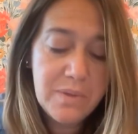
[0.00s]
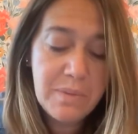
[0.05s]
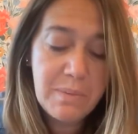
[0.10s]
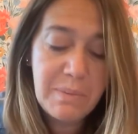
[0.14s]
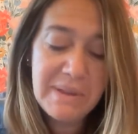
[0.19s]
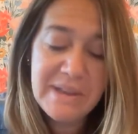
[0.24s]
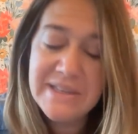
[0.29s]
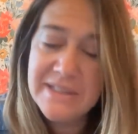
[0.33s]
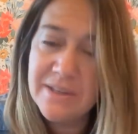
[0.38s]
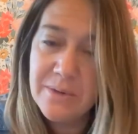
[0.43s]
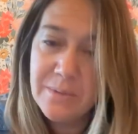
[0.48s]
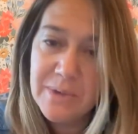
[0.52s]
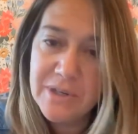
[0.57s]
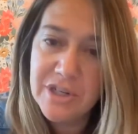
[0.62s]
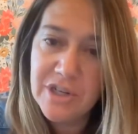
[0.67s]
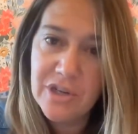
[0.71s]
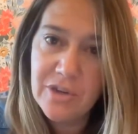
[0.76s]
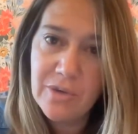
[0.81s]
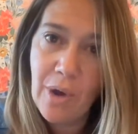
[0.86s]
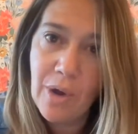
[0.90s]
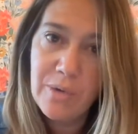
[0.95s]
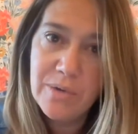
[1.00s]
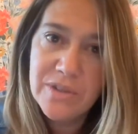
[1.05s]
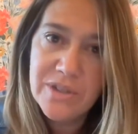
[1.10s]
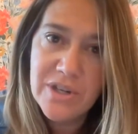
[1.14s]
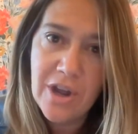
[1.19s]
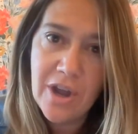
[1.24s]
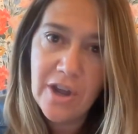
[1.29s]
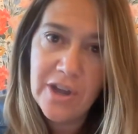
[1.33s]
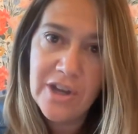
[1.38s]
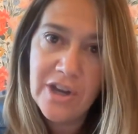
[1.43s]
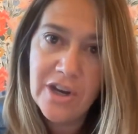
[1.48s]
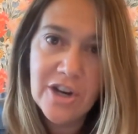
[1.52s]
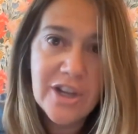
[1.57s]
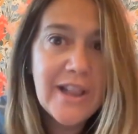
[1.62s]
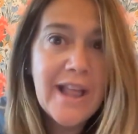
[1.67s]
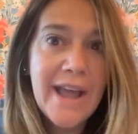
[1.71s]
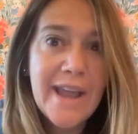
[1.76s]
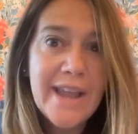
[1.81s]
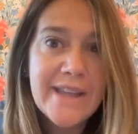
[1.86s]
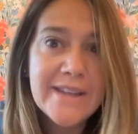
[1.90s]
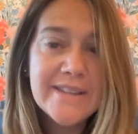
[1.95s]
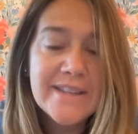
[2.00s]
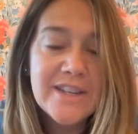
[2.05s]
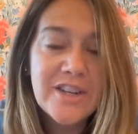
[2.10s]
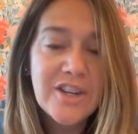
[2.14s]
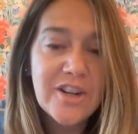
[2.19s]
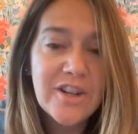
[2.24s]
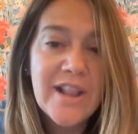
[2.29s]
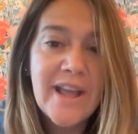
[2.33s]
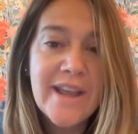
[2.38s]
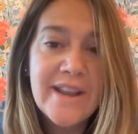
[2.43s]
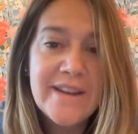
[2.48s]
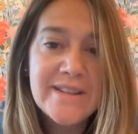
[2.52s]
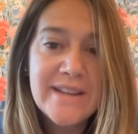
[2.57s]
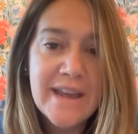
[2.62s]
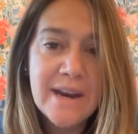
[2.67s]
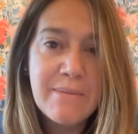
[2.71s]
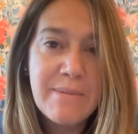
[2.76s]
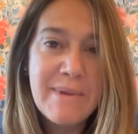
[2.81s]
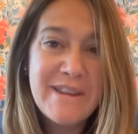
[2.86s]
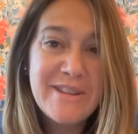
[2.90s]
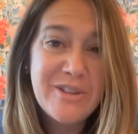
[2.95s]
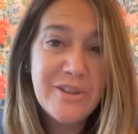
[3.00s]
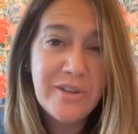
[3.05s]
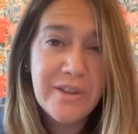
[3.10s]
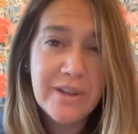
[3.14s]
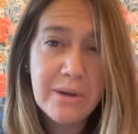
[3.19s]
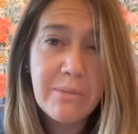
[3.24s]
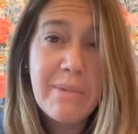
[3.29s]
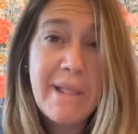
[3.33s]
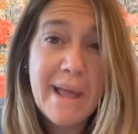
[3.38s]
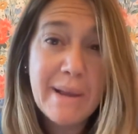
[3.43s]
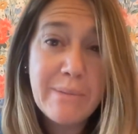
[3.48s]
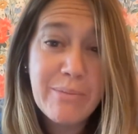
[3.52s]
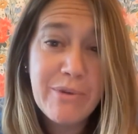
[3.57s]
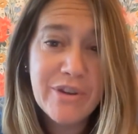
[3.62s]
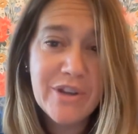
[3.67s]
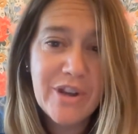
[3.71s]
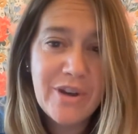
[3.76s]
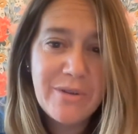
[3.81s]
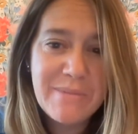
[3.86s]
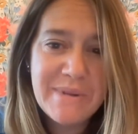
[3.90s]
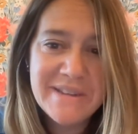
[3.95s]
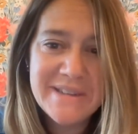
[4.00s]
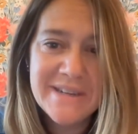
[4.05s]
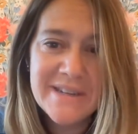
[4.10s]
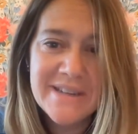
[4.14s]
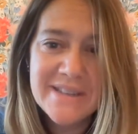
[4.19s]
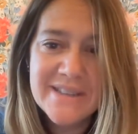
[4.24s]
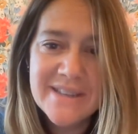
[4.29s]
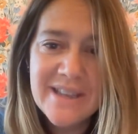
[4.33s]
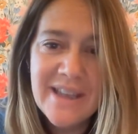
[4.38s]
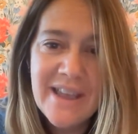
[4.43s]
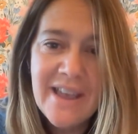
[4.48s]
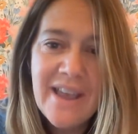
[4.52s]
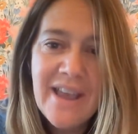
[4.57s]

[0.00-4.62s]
the place in which you host all your clients in your client database, your little black book of your business,